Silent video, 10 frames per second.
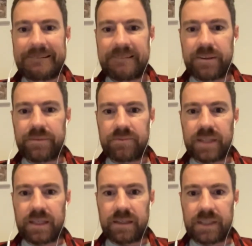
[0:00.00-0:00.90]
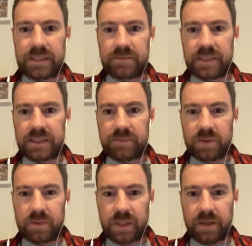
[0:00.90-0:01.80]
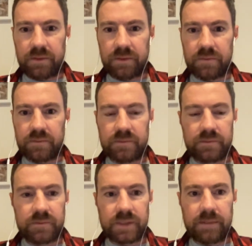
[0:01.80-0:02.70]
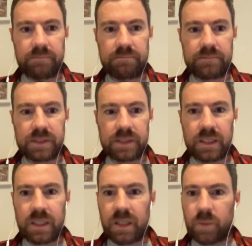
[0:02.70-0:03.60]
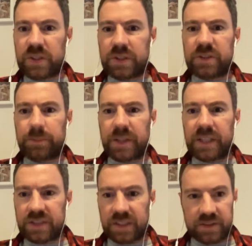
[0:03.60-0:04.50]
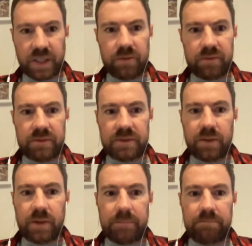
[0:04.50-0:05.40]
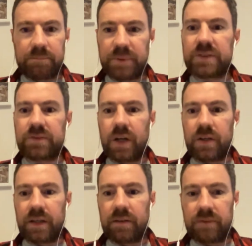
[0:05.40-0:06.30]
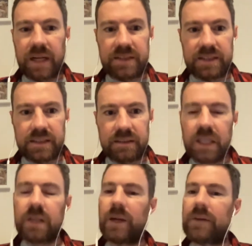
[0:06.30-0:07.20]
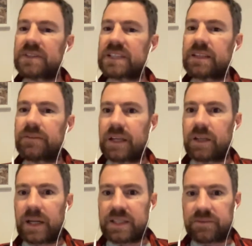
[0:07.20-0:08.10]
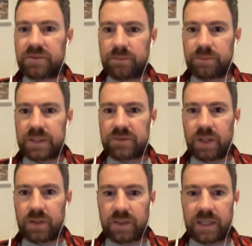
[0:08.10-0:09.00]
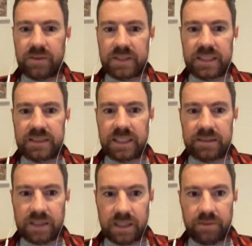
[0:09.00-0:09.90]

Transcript: That's more what I thought. We should do some predictions. So Bridge Road are raising. We haven't seen the valuation from Bridge Road or any of the details. I don't.